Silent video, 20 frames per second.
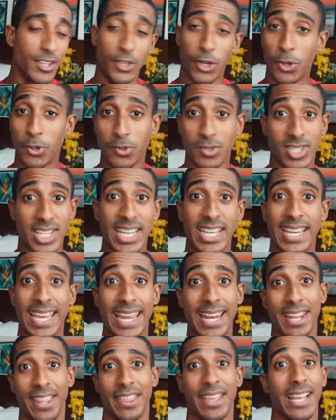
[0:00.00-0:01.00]
Don't
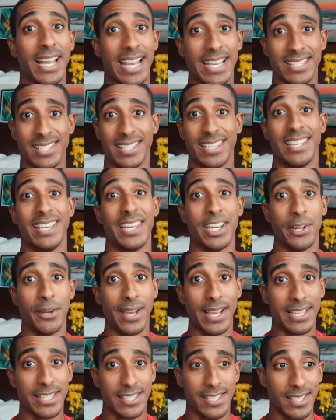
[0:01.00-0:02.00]
take anything I say here
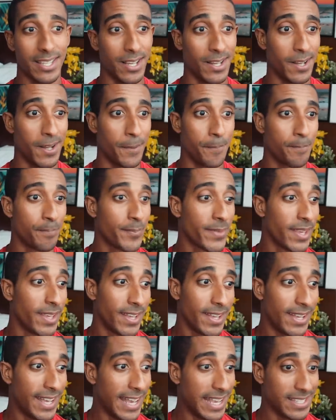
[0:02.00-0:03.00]

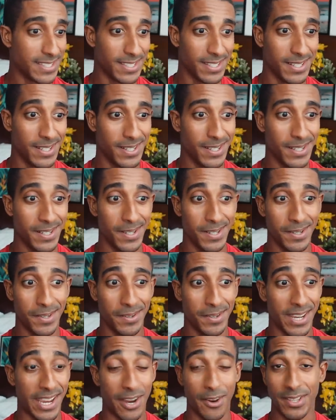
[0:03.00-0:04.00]
as
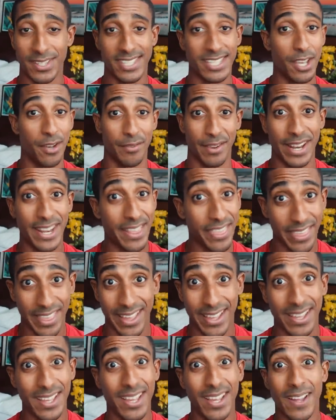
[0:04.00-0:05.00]
a guarantee of
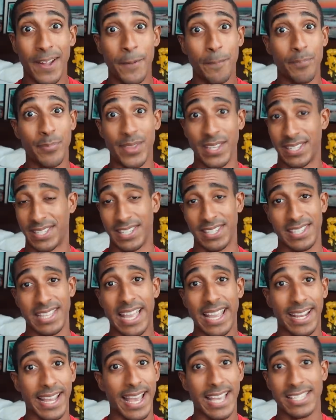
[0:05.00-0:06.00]
anything. This is
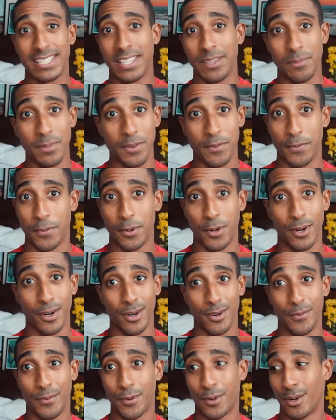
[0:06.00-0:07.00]
like asking me
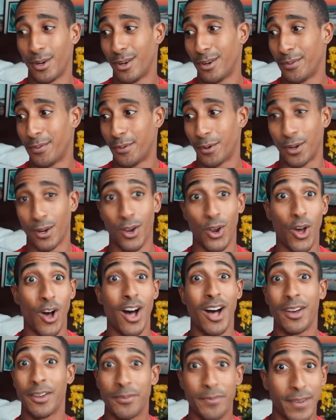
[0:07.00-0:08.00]
for
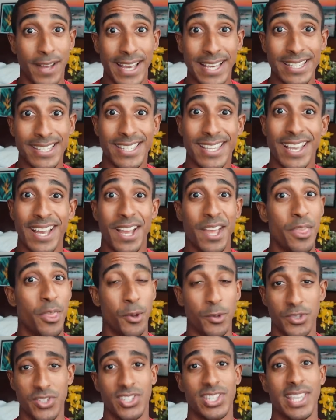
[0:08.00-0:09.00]
law advice.
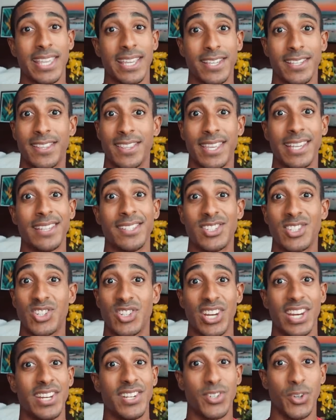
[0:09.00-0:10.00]
Those things
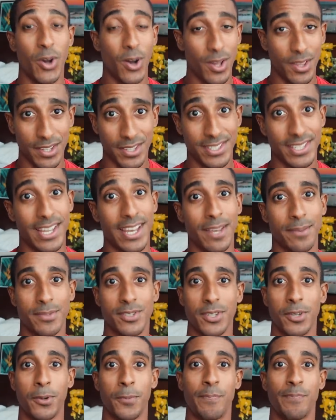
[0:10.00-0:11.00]
change all the time.
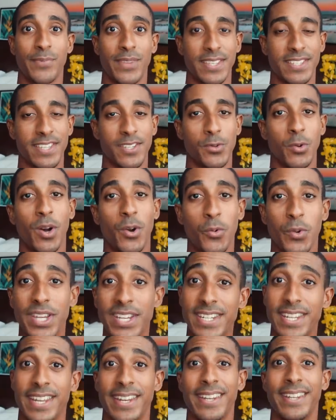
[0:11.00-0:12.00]
So this is what
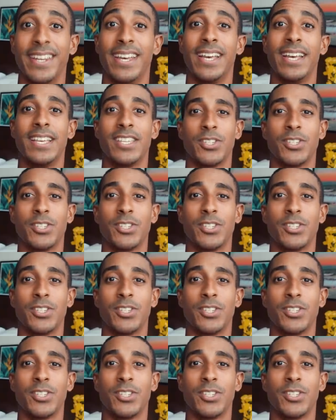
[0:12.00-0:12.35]
we did.